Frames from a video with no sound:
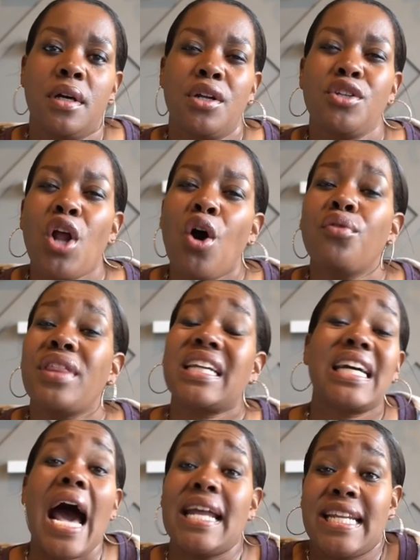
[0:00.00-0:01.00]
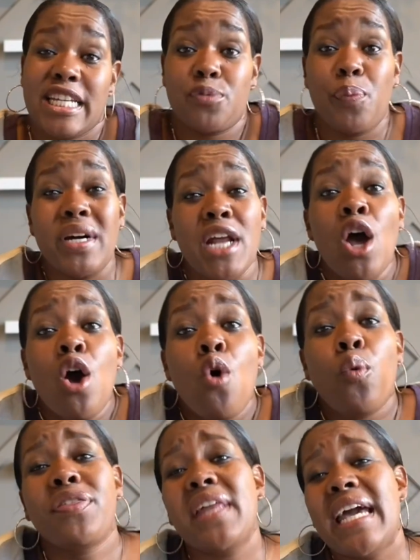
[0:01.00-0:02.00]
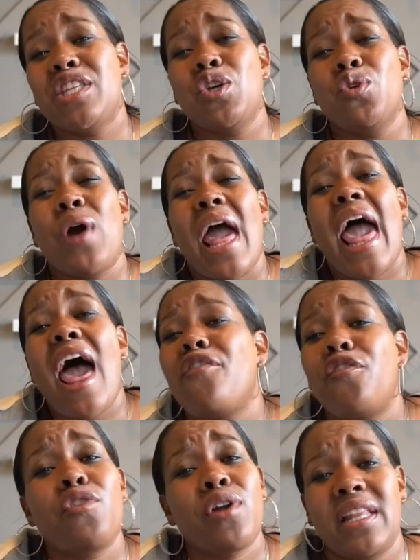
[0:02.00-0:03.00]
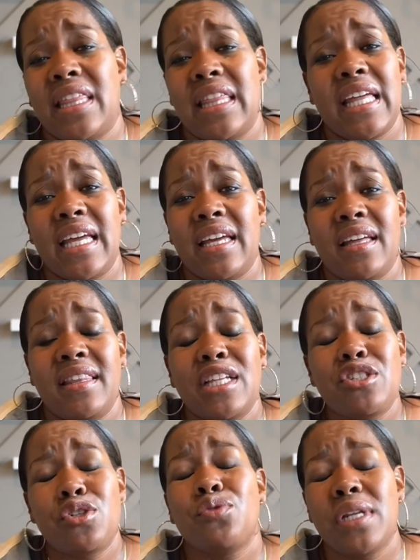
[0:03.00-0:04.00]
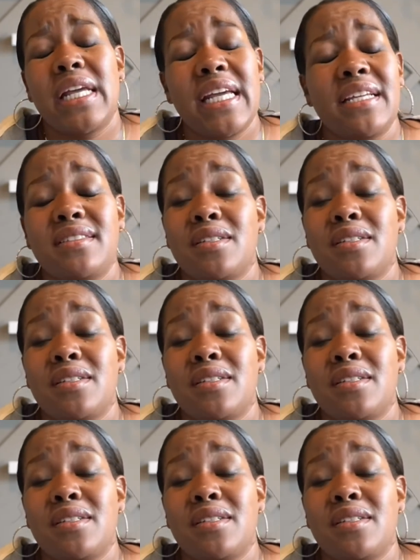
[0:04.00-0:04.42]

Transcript: Know that God has put within you everything that you need to